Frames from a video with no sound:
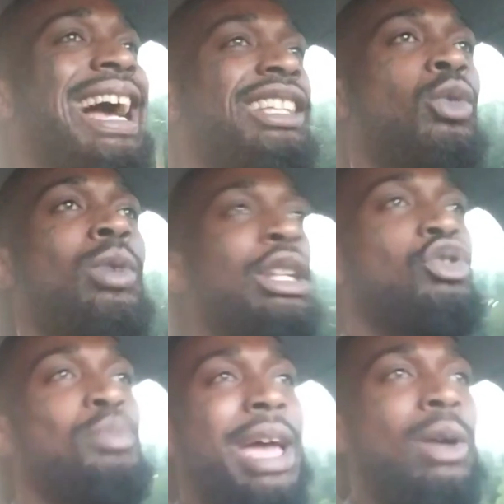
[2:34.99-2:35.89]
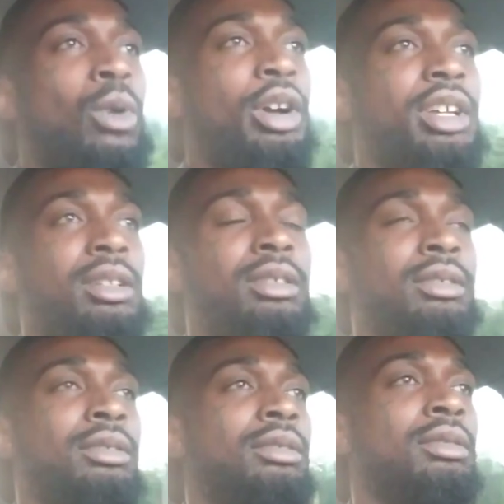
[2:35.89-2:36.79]
got the windows back working
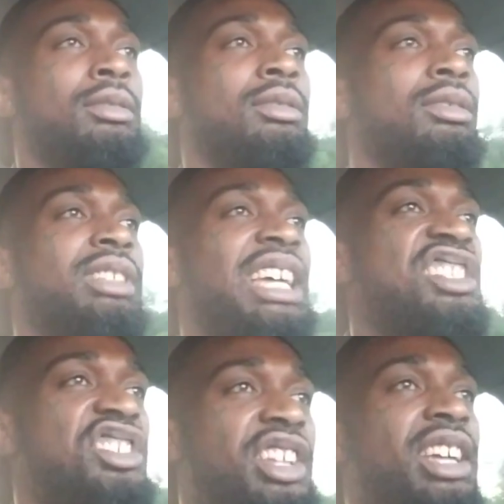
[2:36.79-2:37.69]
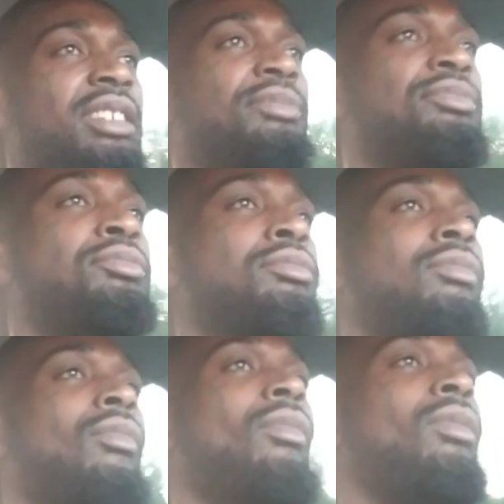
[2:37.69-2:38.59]
yesterday,
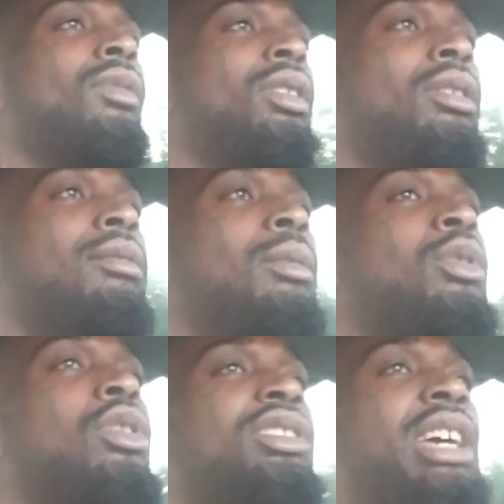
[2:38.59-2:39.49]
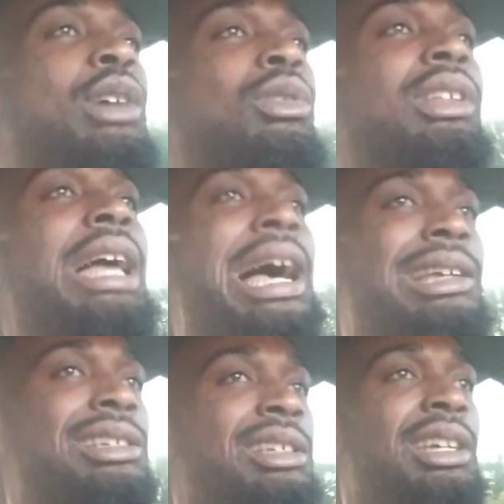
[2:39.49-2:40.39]
but we're gonna tackle the
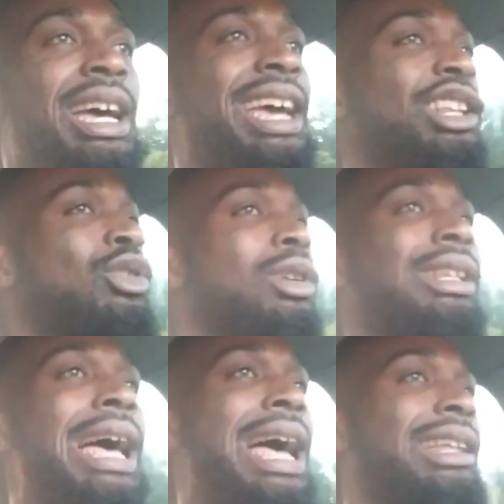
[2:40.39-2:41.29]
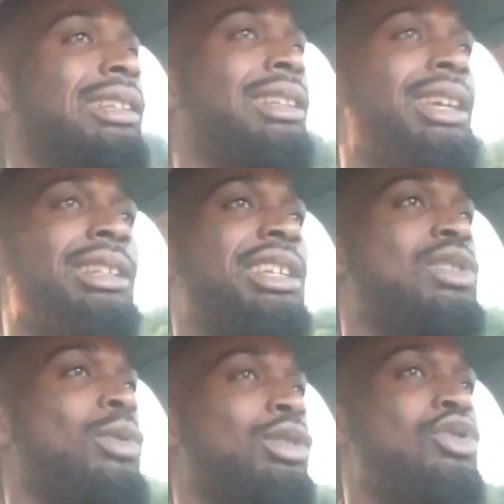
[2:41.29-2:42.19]
locks. I had to do a lot to get these
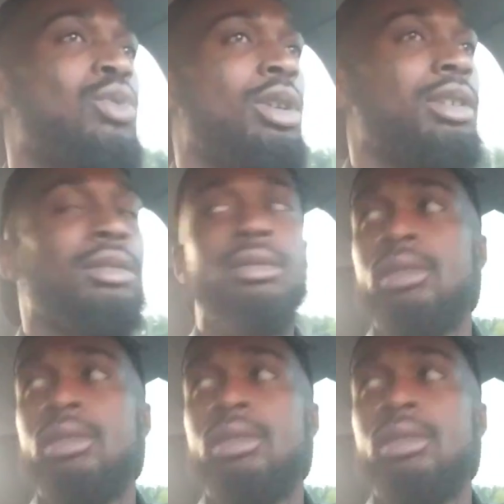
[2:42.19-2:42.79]
windows working.